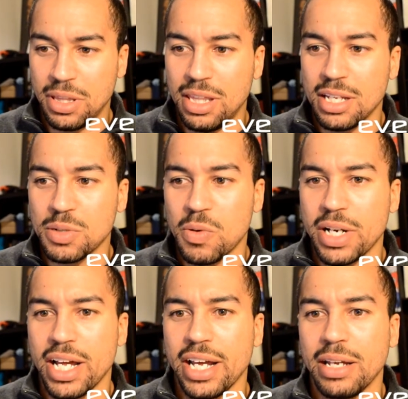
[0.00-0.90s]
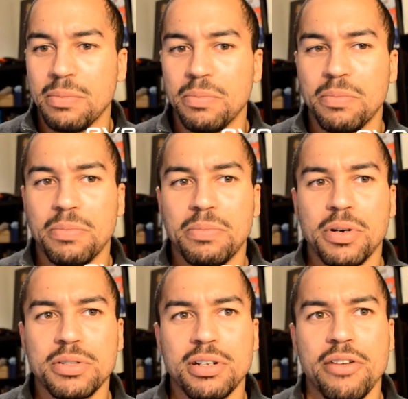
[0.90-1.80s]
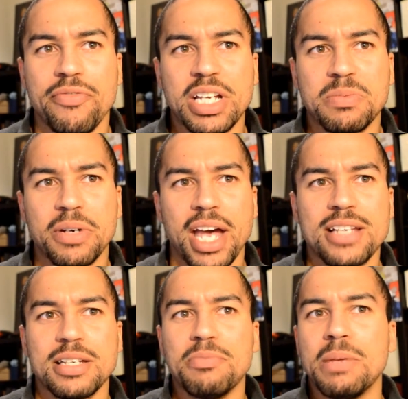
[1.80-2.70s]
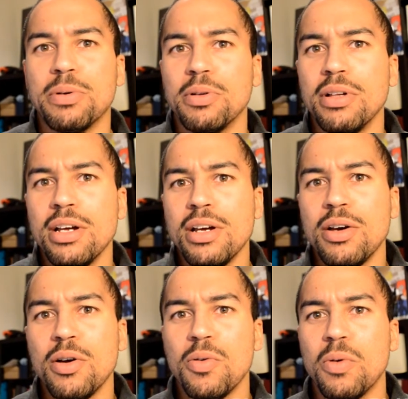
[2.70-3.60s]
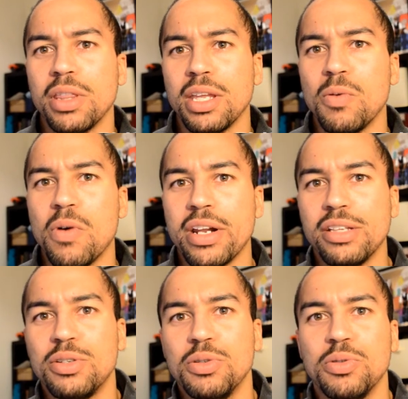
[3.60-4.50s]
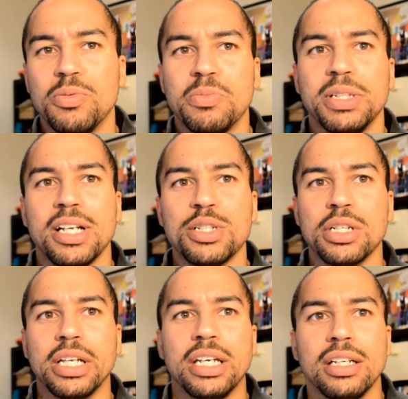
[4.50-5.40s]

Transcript: this one I posted on Facebook asking people what they wanted to potentially